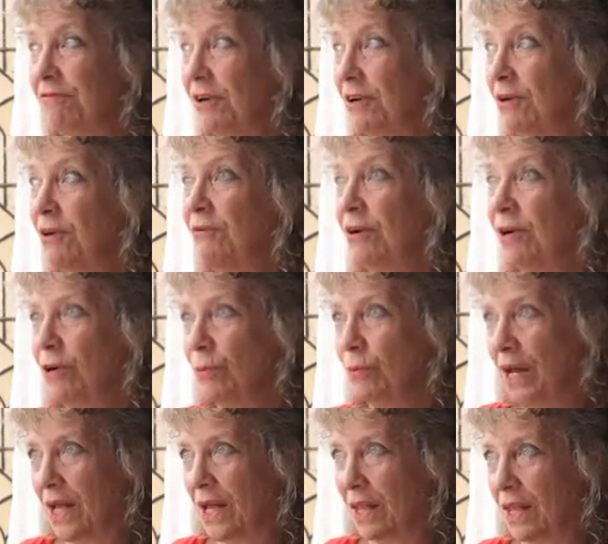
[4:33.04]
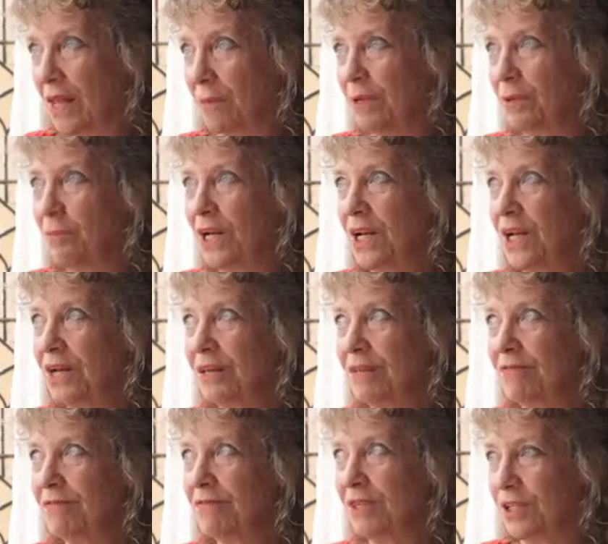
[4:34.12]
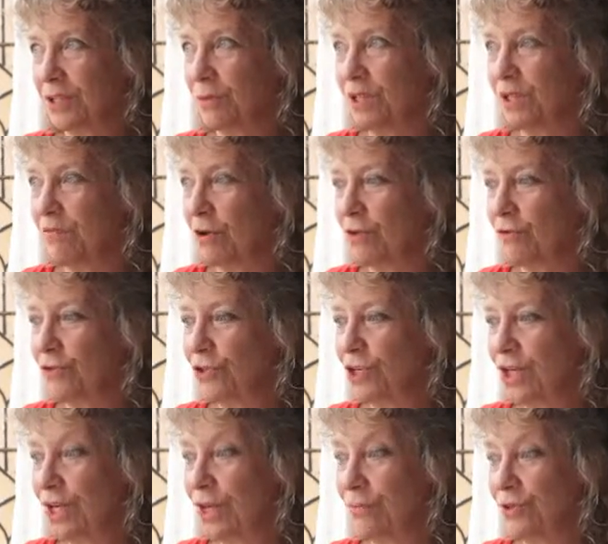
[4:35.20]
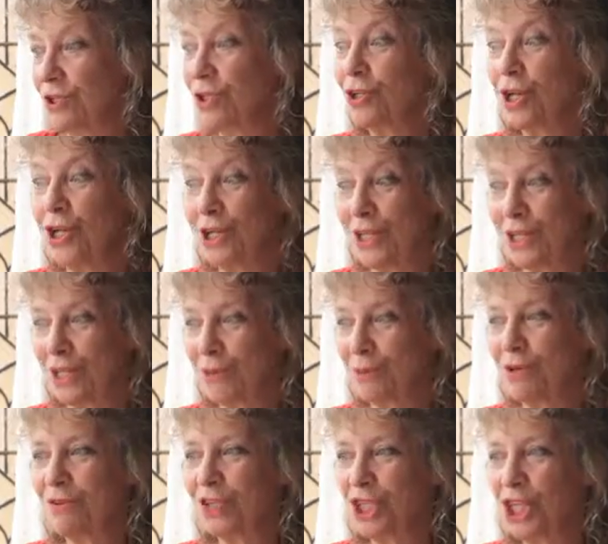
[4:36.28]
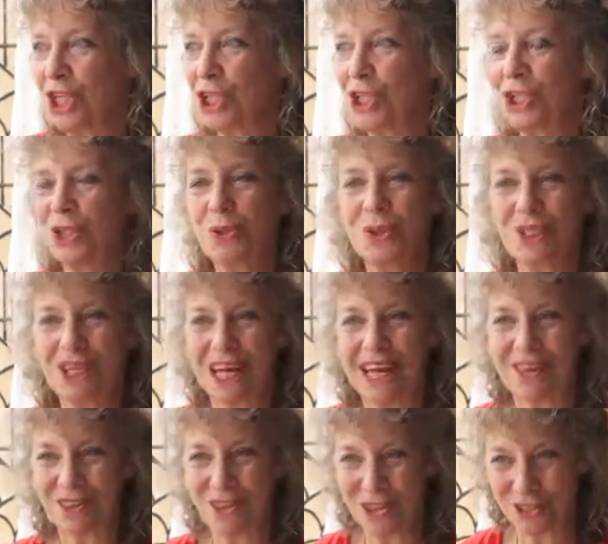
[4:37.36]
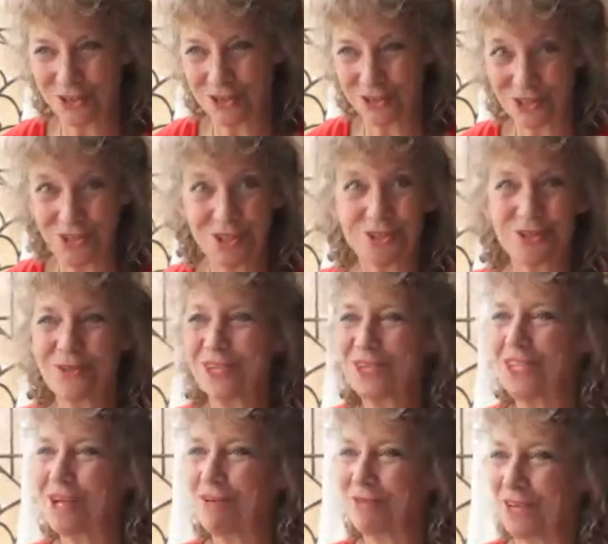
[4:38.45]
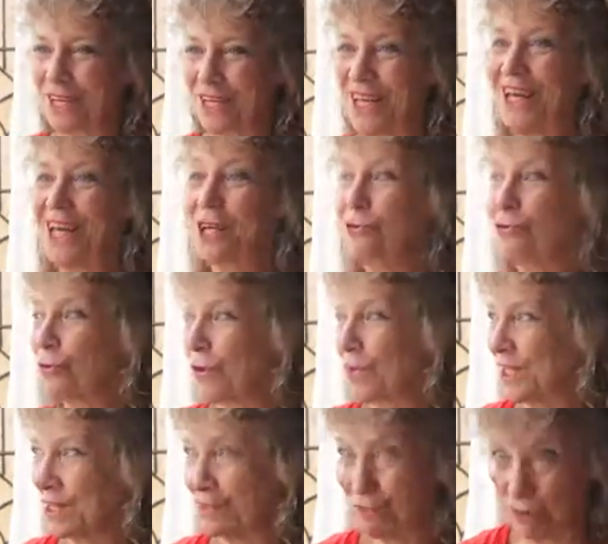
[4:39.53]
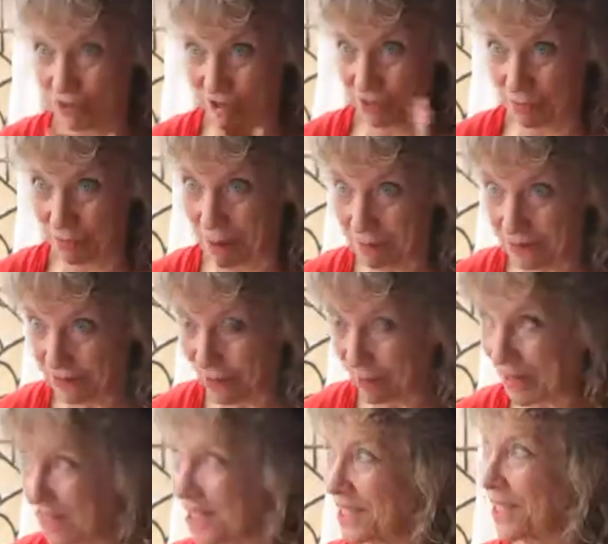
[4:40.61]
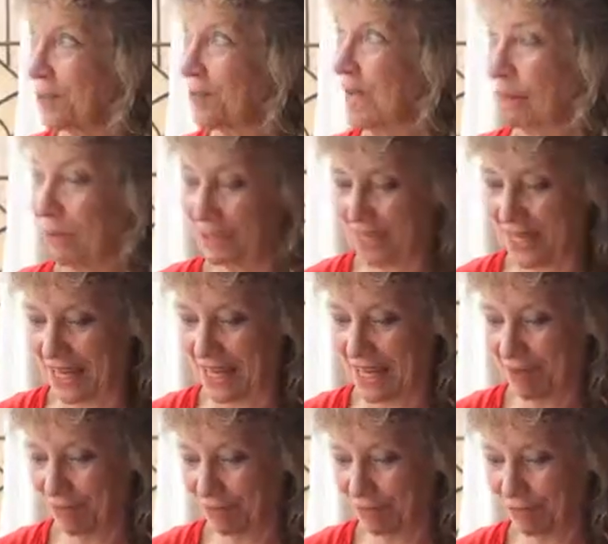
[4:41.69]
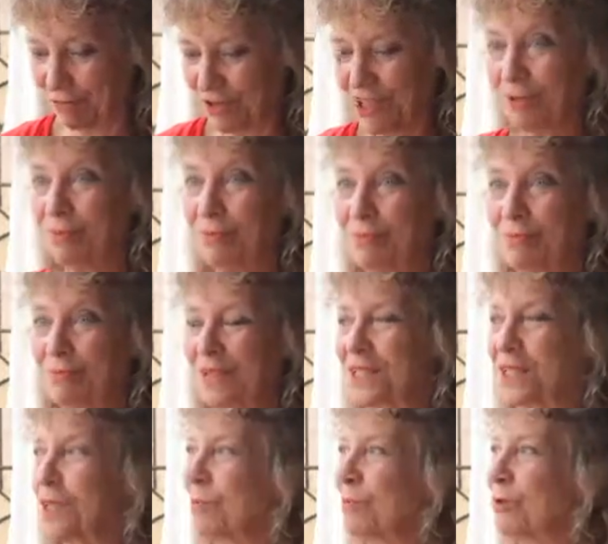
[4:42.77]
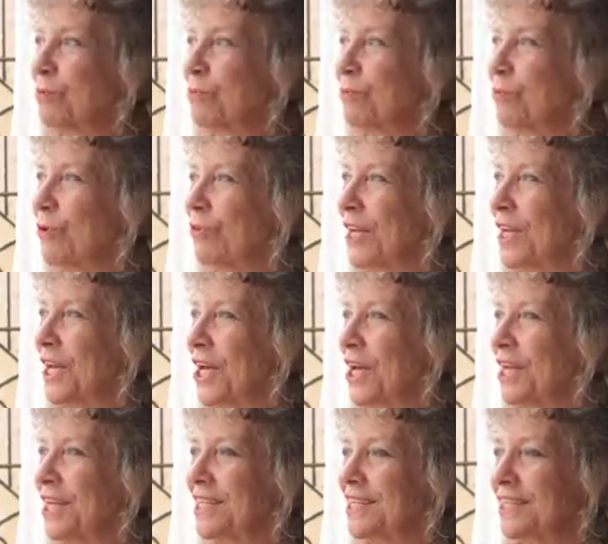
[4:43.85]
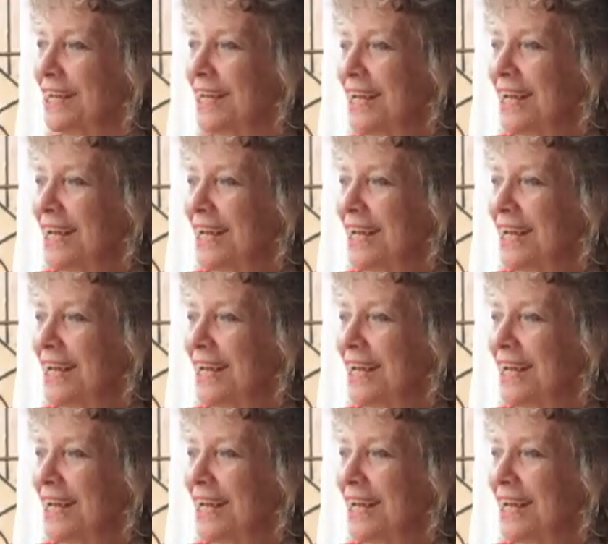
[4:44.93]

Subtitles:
Very, very well. I mean, when I first was involved, Jill Girling, as one of the teachers, used to get the children to do these lovely drawings of what they remembered of the panto with their written bits at the bottom of what they liked.